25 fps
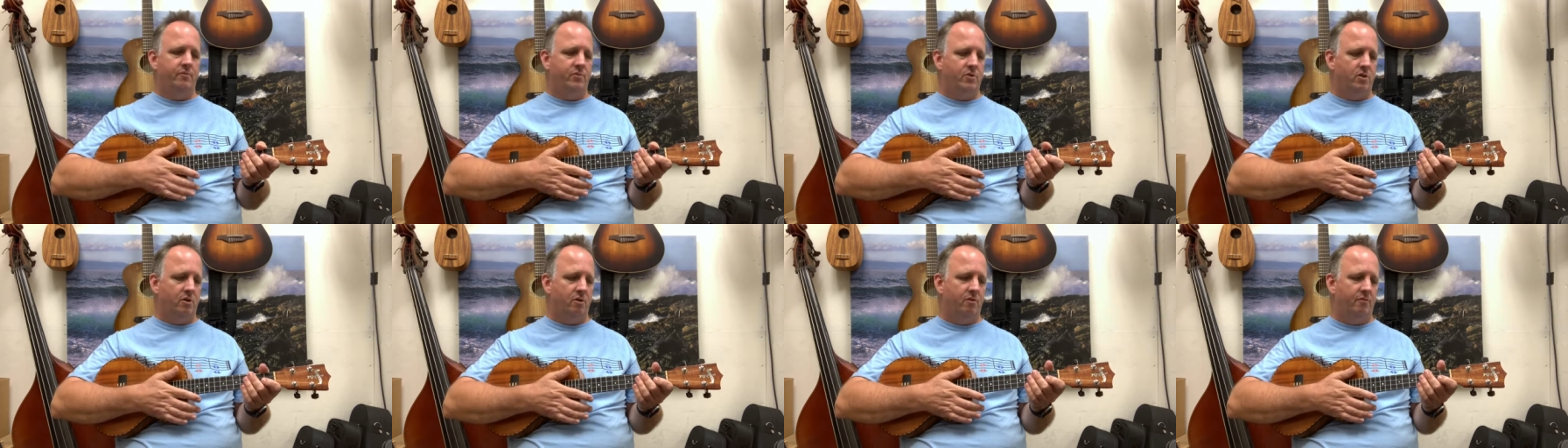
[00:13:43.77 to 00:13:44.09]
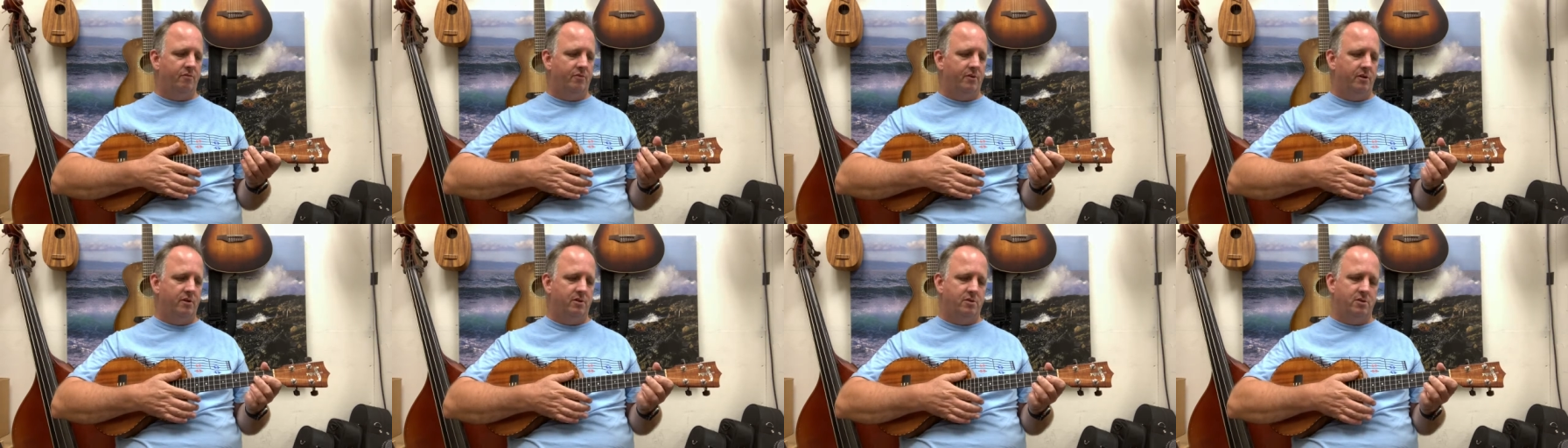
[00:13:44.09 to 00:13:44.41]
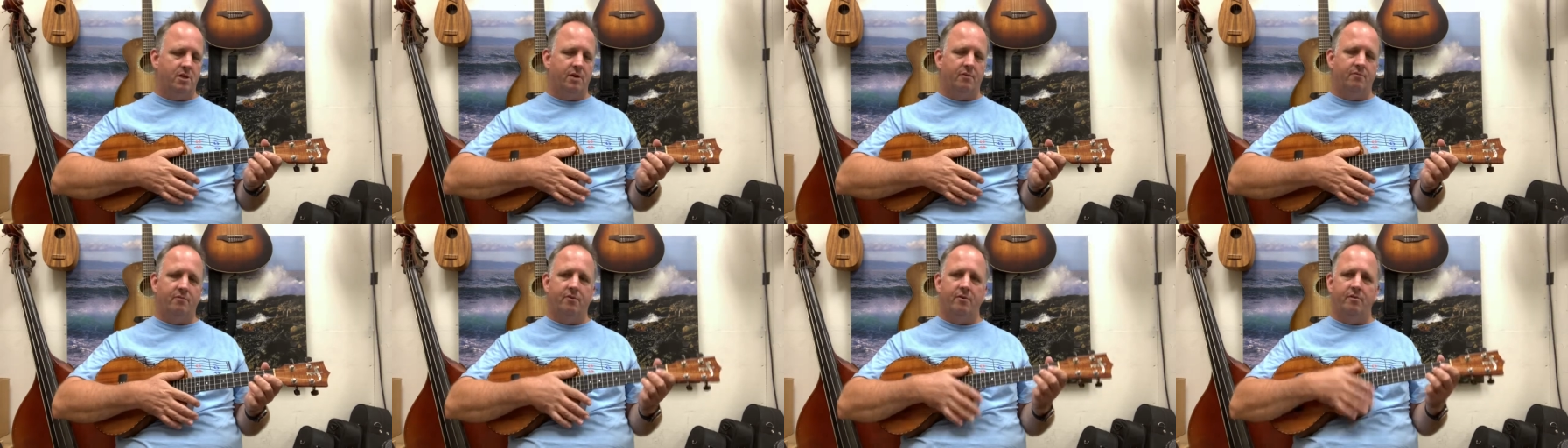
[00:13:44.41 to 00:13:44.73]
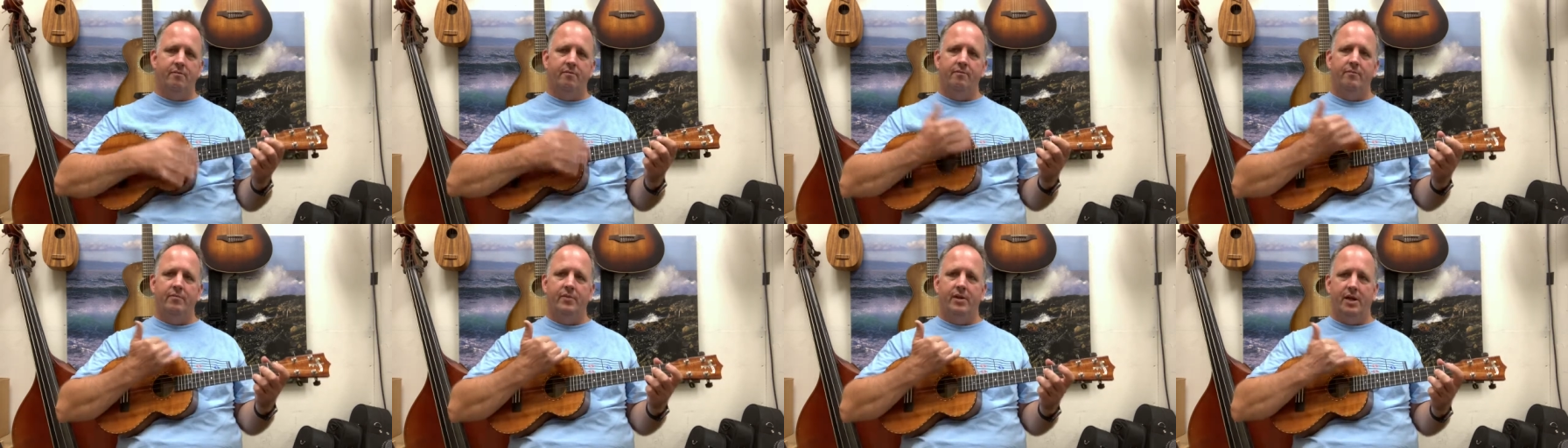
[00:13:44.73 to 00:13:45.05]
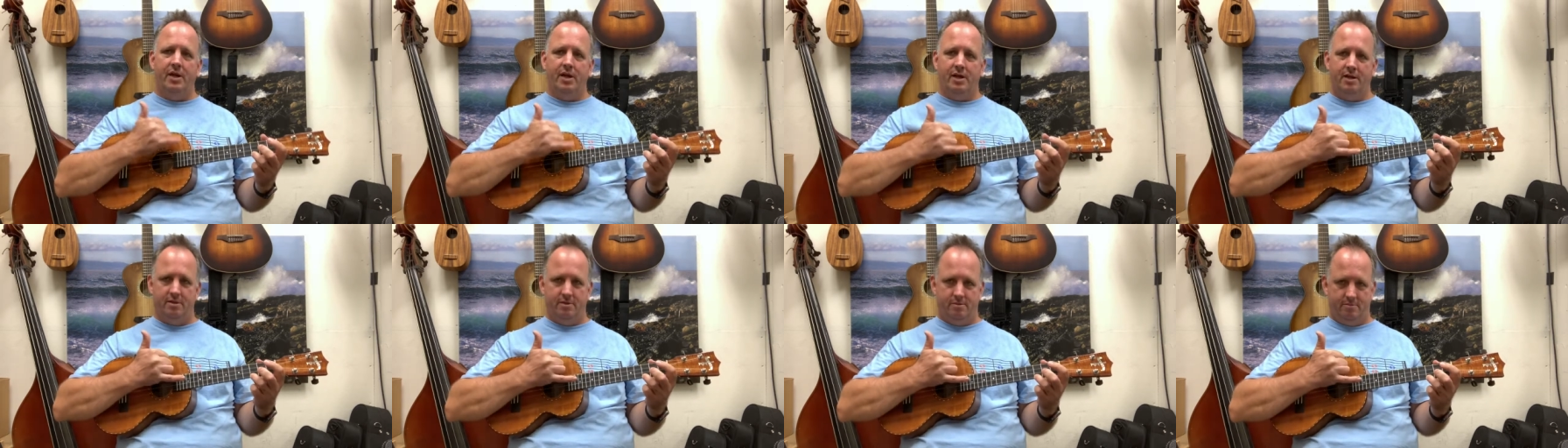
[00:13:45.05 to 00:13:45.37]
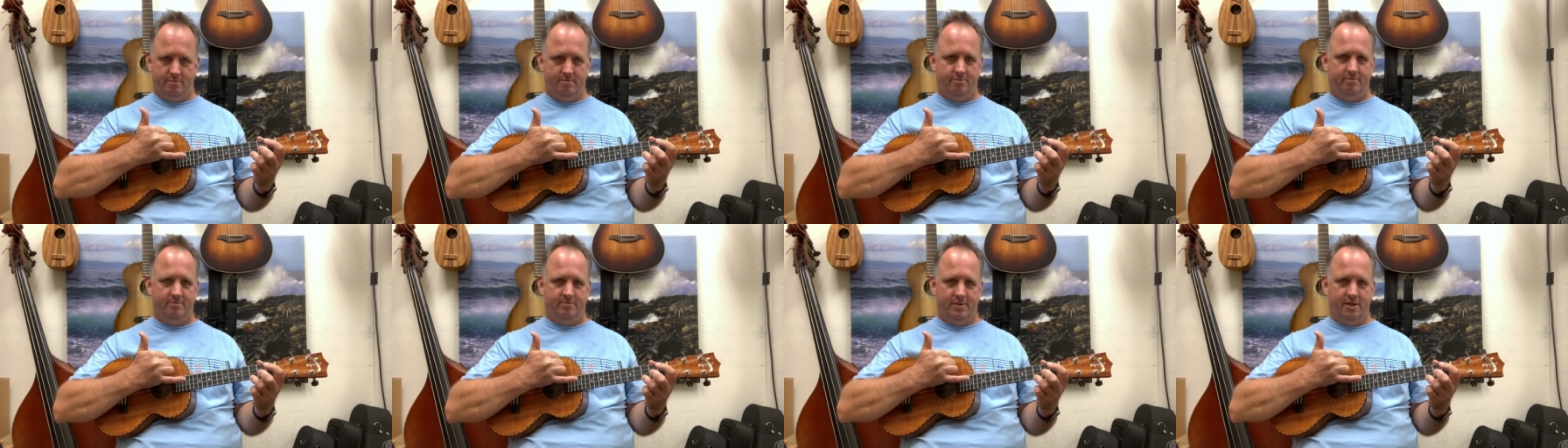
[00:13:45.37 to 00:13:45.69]
So hopefully this is helpful, and
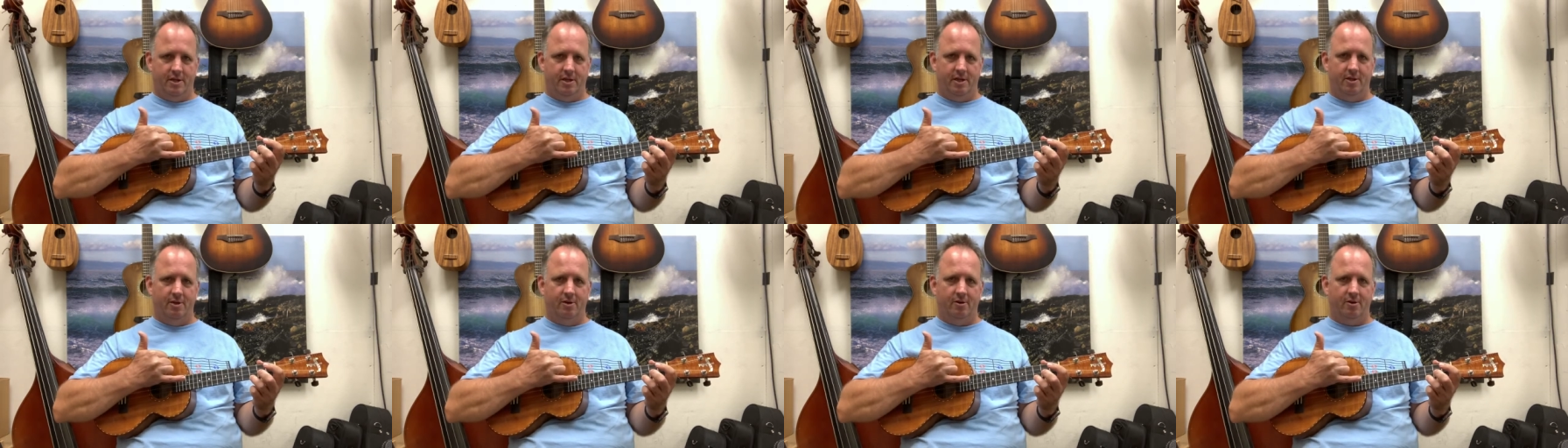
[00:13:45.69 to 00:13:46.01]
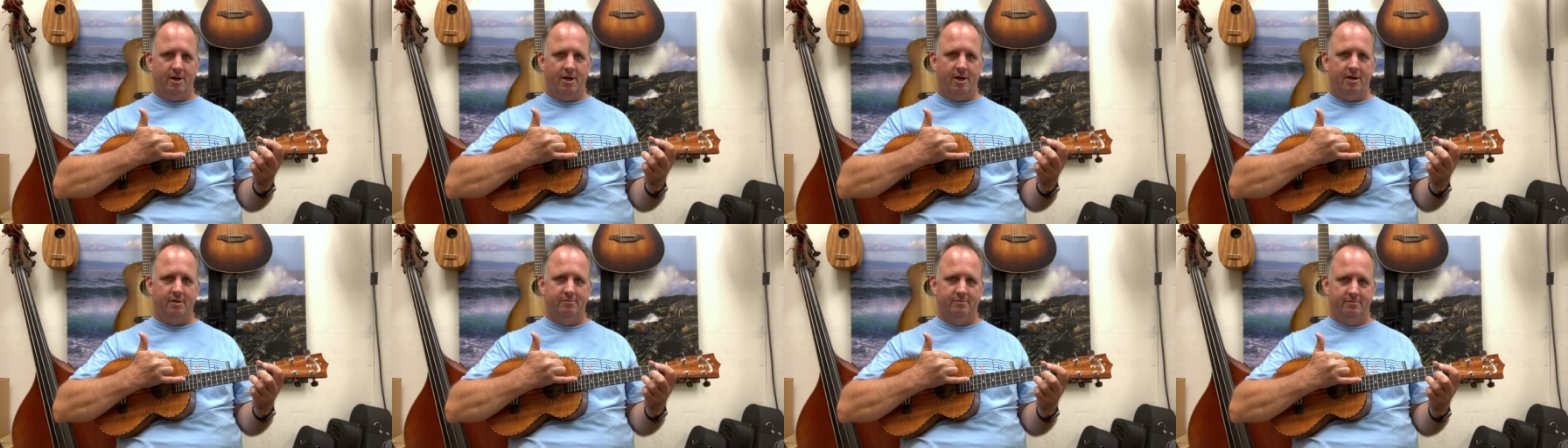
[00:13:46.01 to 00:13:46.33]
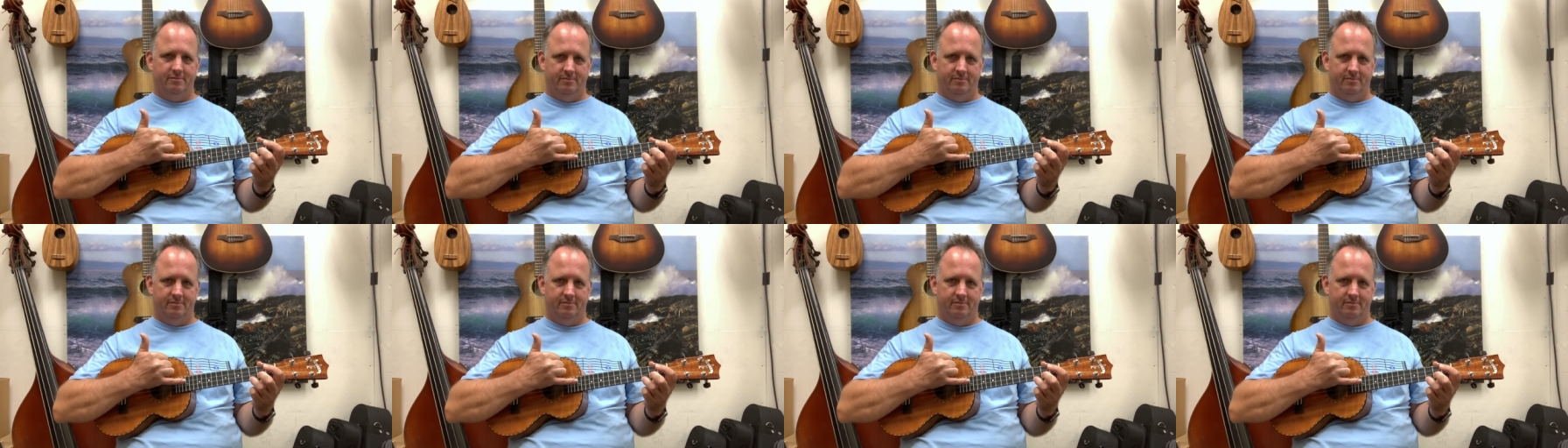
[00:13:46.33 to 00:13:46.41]
aloha.